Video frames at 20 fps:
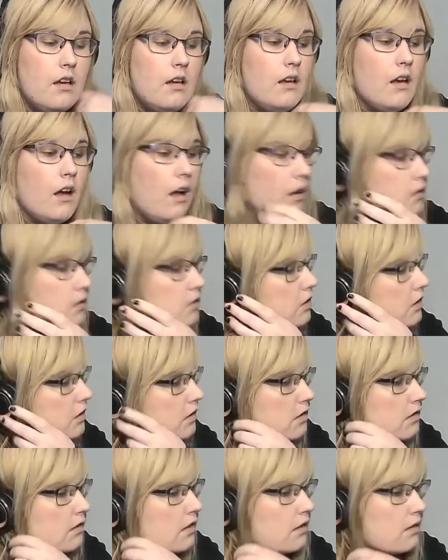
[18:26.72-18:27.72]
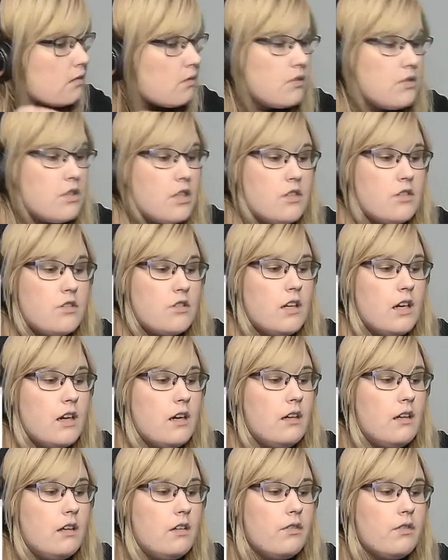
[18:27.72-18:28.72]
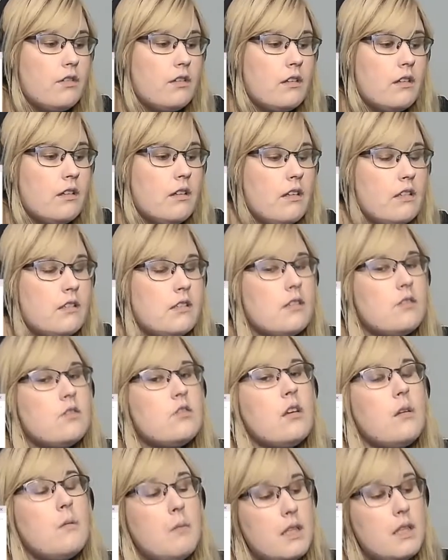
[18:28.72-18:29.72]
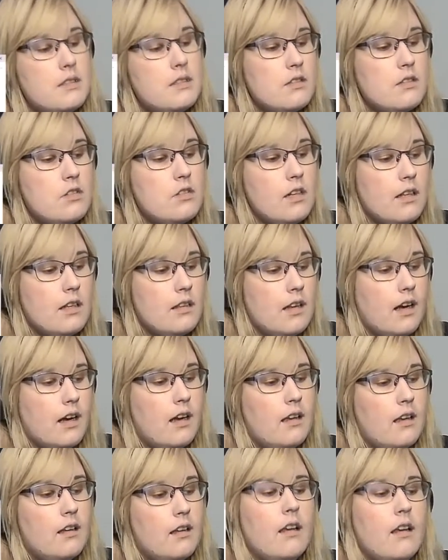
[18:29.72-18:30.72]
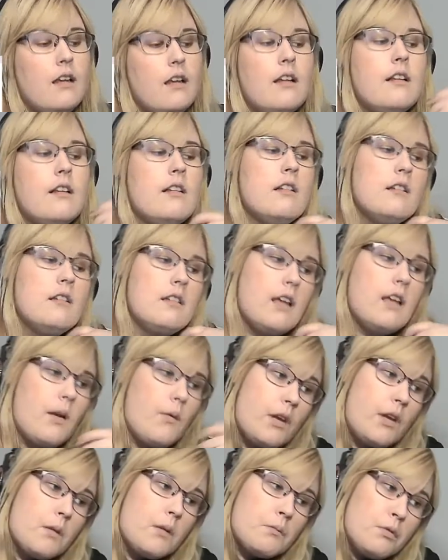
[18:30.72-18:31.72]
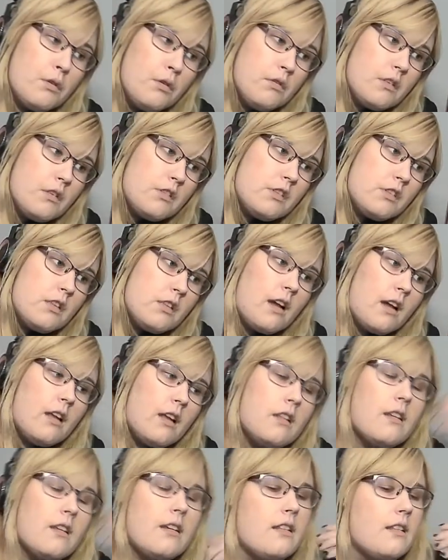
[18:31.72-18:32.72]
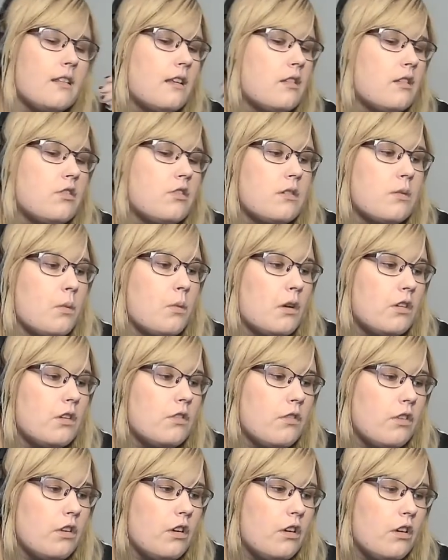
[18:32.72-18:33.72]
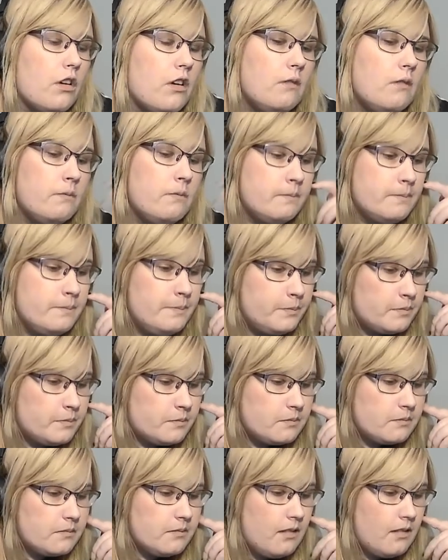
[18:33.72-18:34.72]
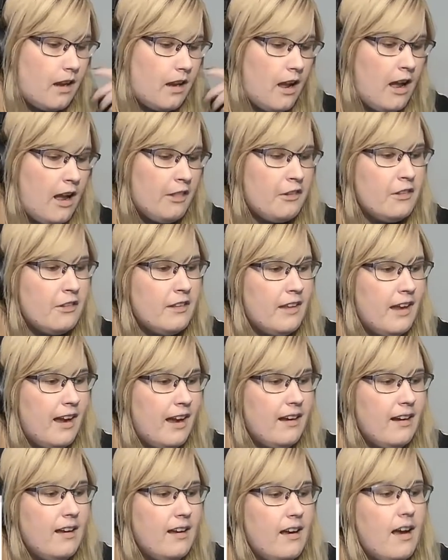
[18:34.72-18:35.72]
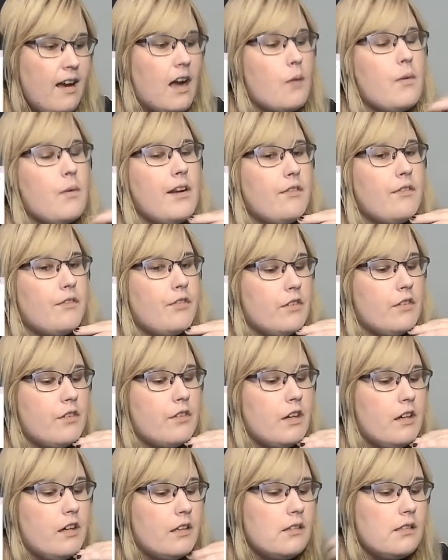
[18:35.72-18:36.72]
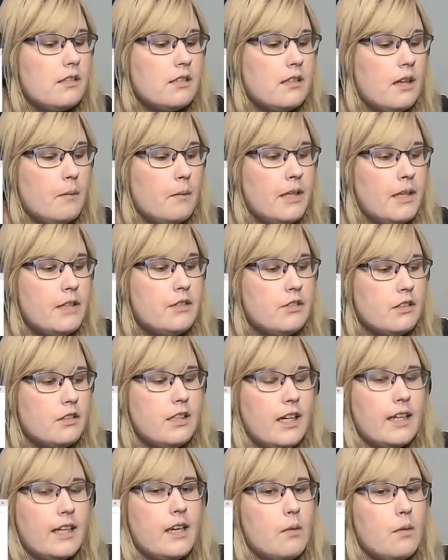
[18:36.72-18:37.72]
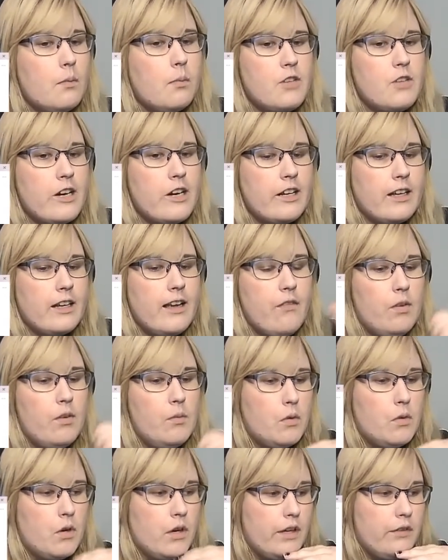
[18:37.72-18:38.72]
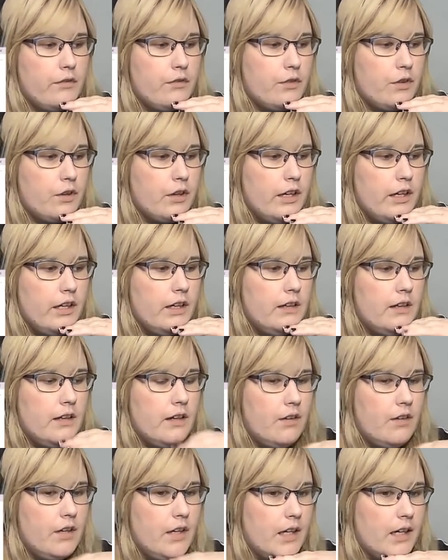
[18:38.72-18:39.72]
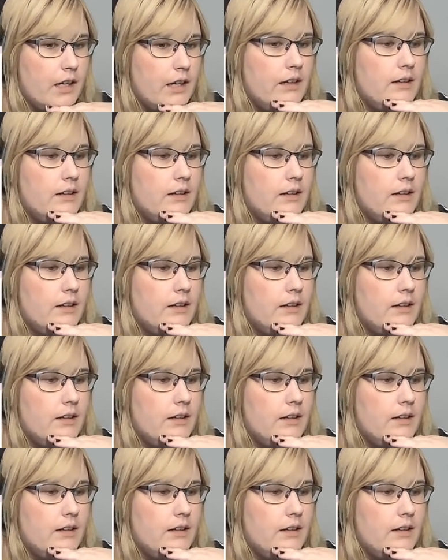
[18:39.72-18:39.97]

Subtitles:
She just doesn't want to change her narrative. Because if she admits that she didn't lie, and we can prove that she lied, then that's just worse for her. Other than that, I'm waiting for the verdict. I keep checking every morning for it, every night.